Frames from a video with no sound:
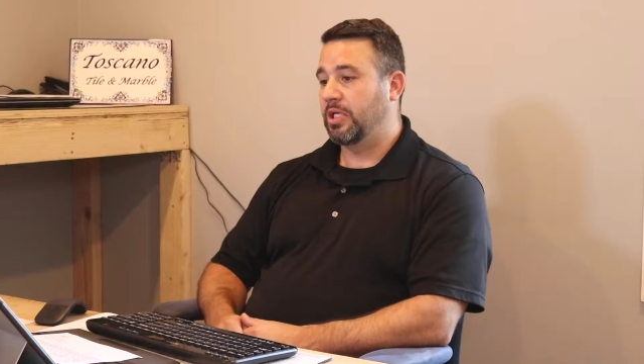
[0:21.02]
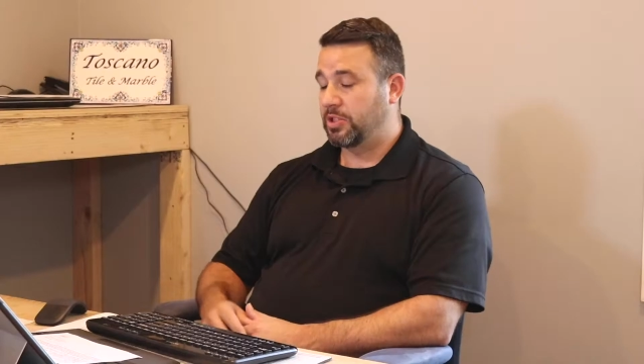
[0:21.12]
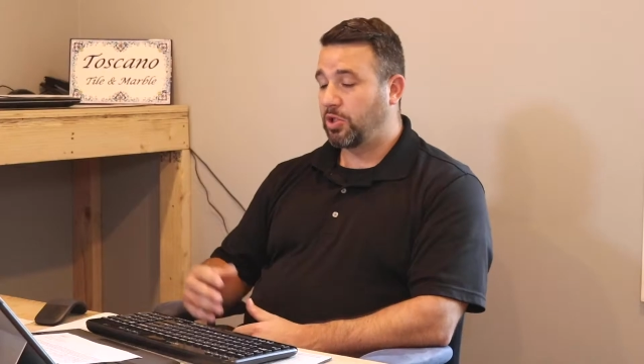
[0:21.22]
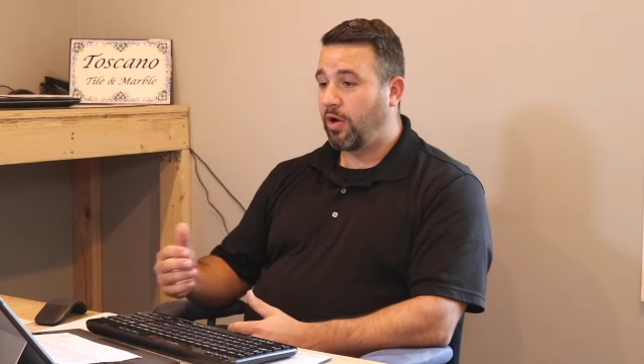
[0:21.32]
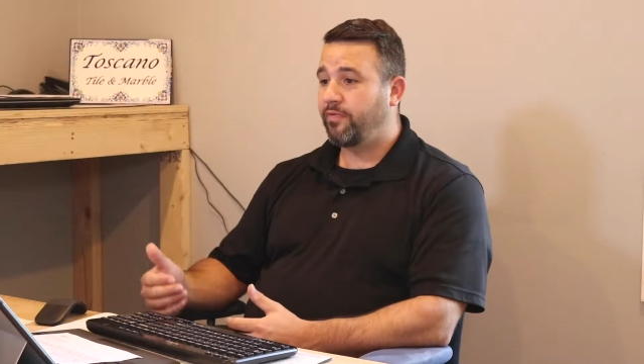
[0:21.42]
get
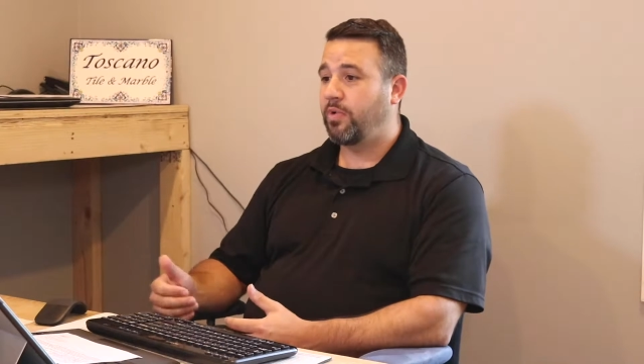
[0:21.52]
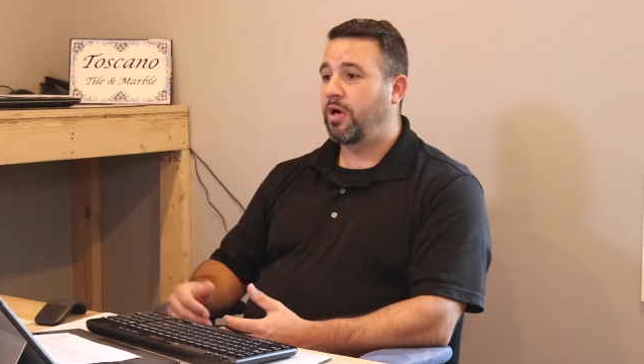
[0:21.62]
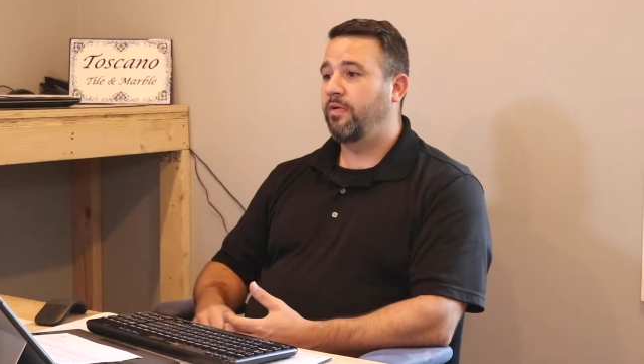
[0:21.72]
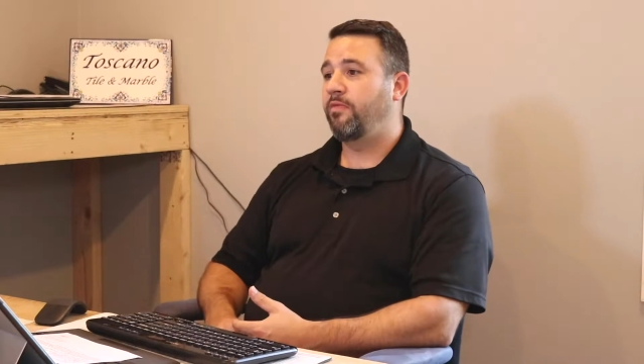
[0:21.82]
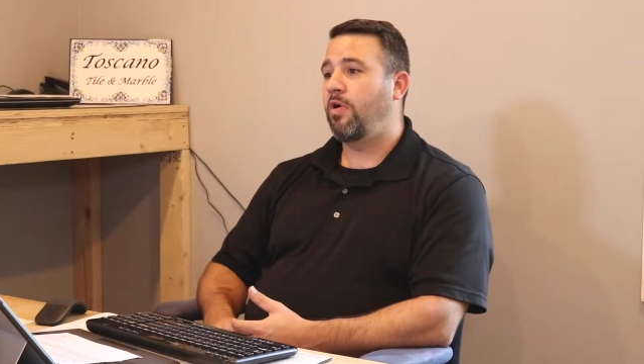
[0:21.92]

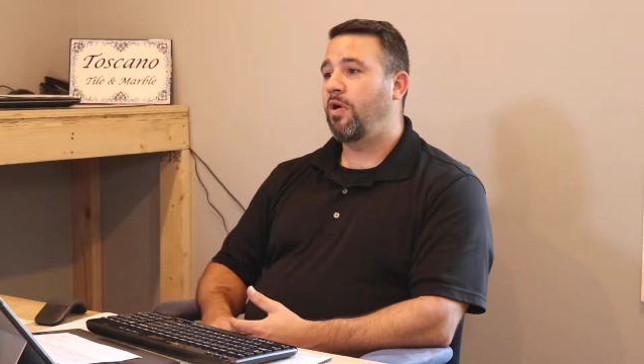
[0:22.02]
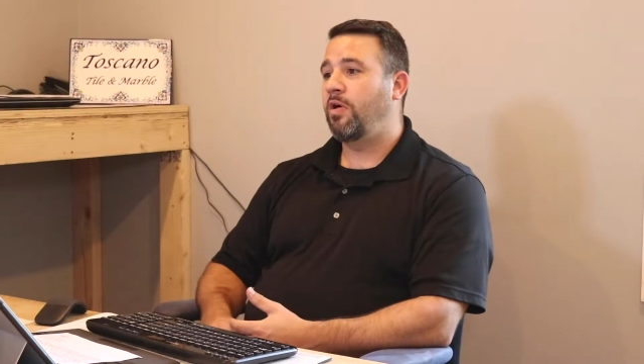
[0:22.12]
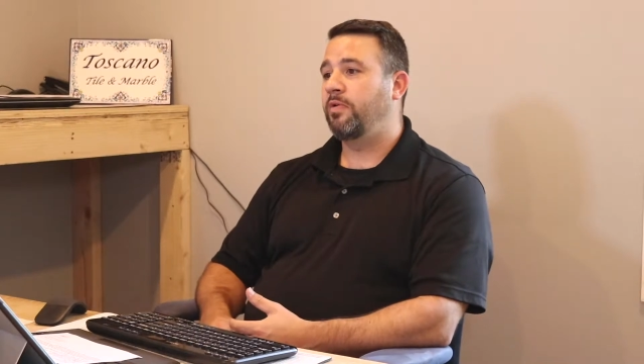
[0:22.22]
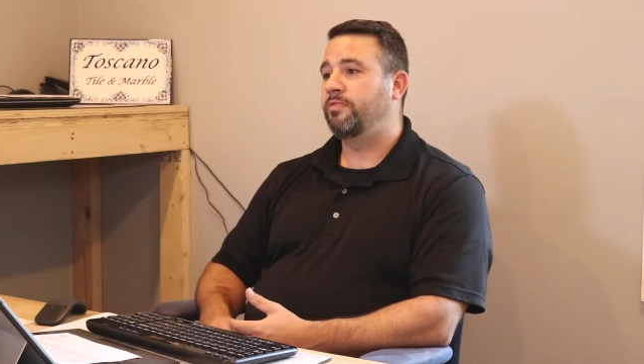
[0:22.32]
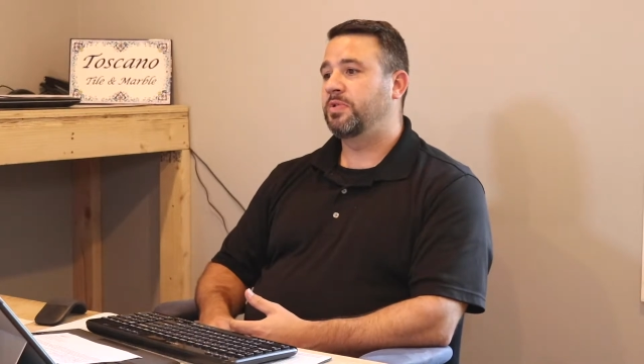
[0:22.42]
software
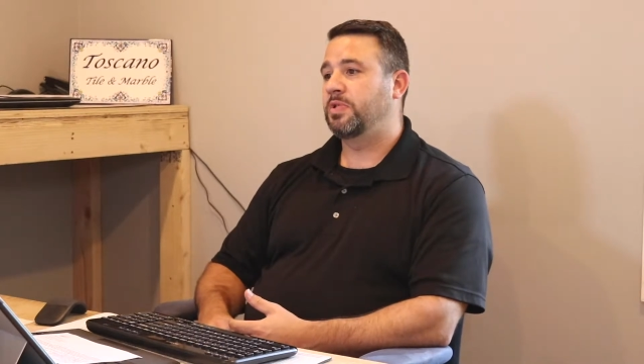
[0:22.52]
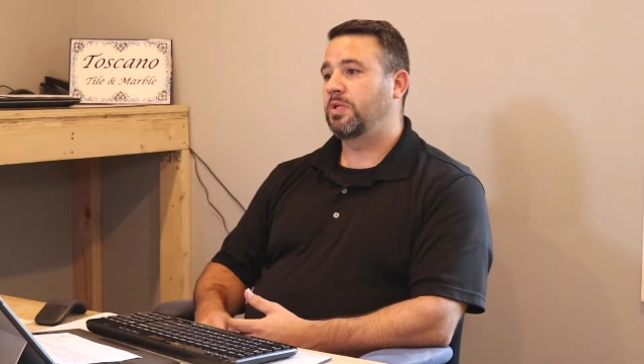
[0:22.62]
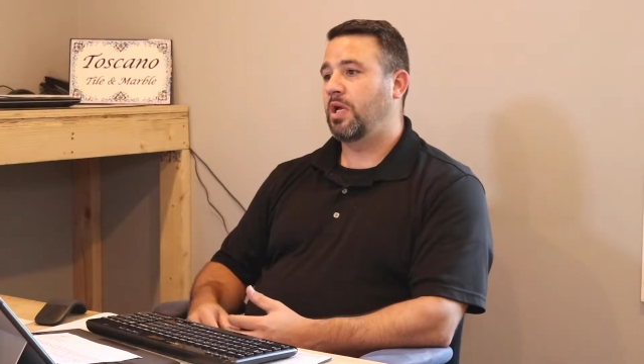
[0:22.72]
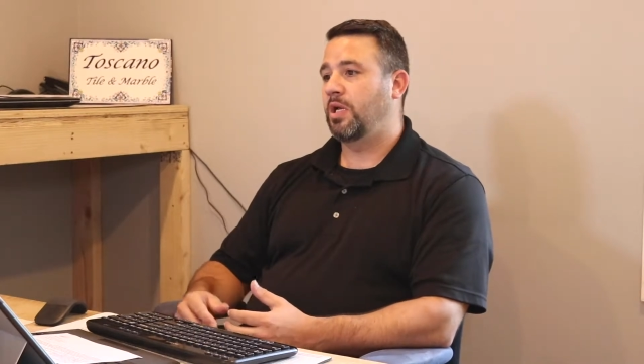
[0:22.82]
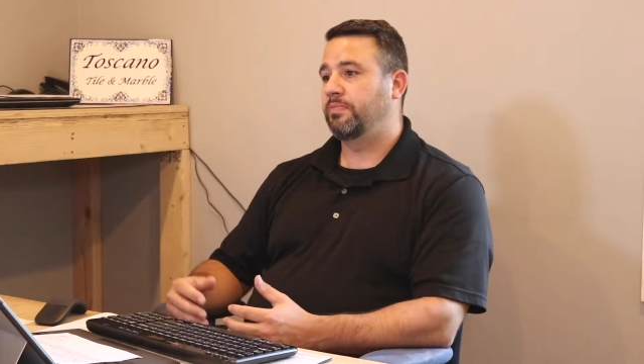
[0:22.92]
involved,
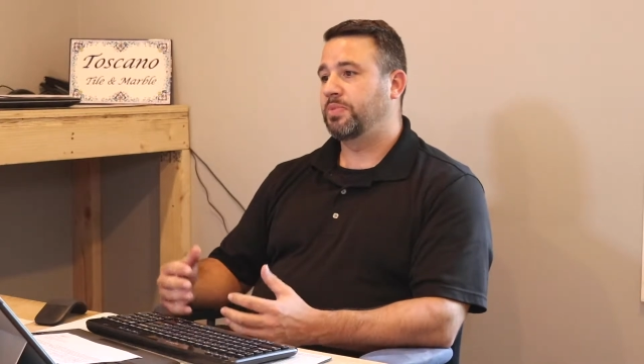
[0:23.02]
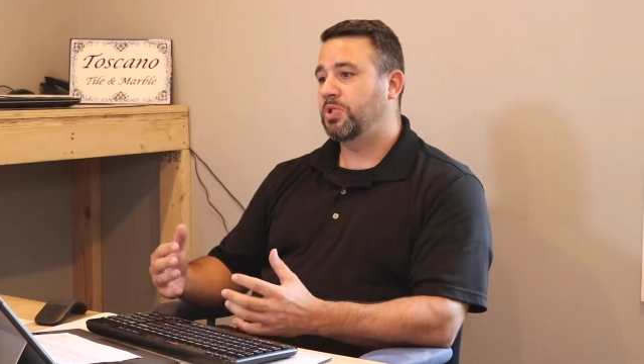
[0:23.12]
um,